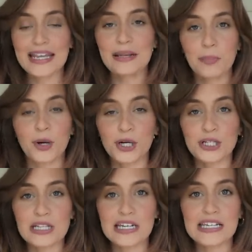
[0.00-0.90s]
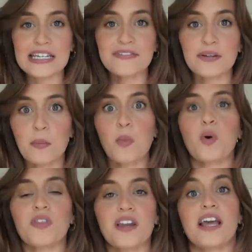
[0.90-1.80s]
in person even
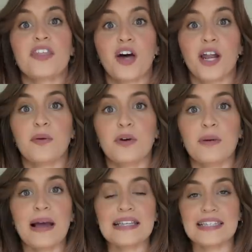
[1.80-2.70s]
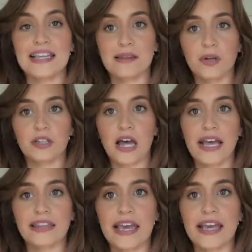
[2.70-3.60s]
more than I thought I would by seeing them
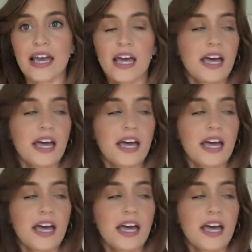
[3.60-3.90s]
online. Like,